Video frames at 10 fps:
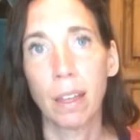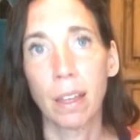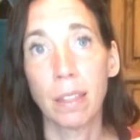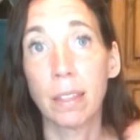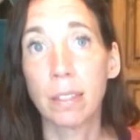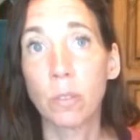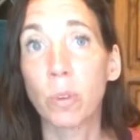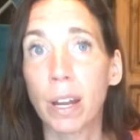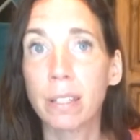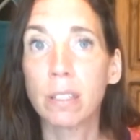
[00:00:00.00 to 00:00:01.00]
And this is
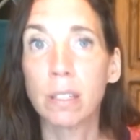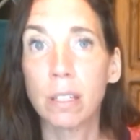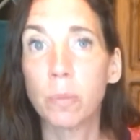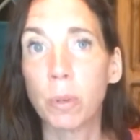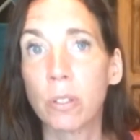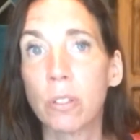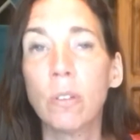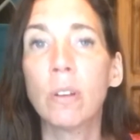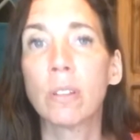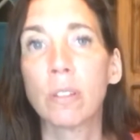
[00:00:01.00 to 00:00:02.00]
I see Spirit's
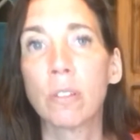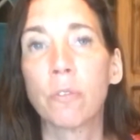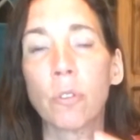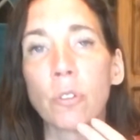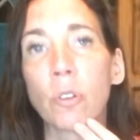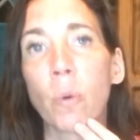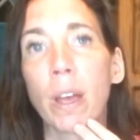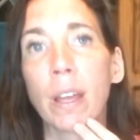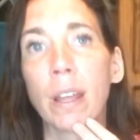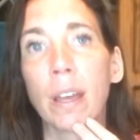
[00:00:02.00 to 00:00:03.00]
doing, is it's a forced
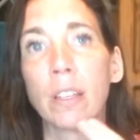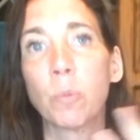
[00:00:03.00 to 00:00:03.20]
awakening.